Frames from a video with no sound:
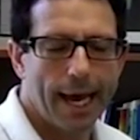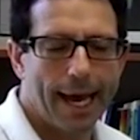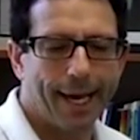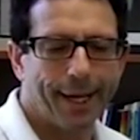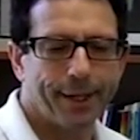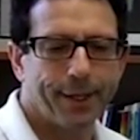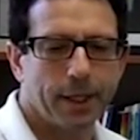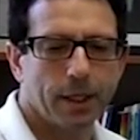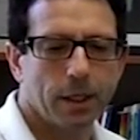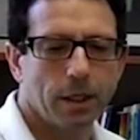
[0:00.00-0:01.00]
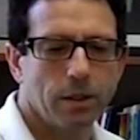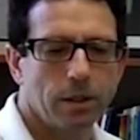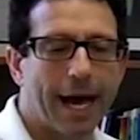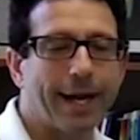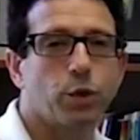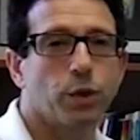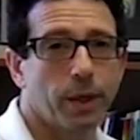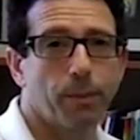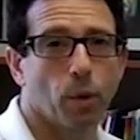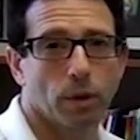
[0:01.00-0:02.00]
And that is really
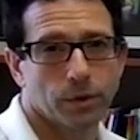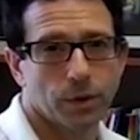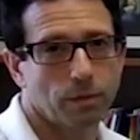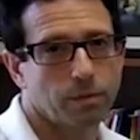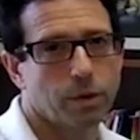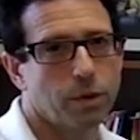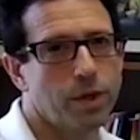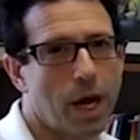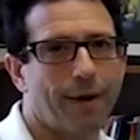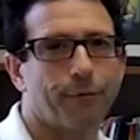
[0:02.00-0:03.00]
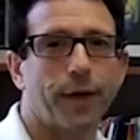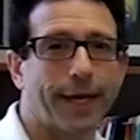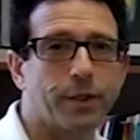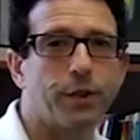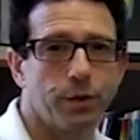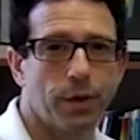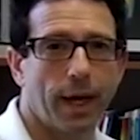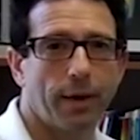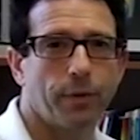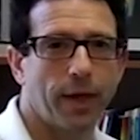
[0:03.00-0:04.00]
important, so do not forget to do
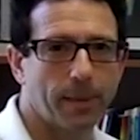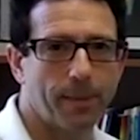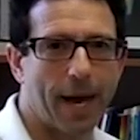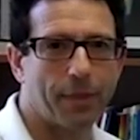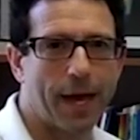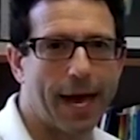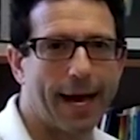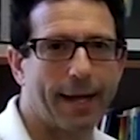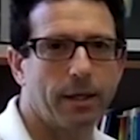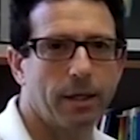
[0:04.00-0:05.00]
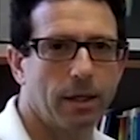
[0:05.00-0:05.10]
that. Think about that,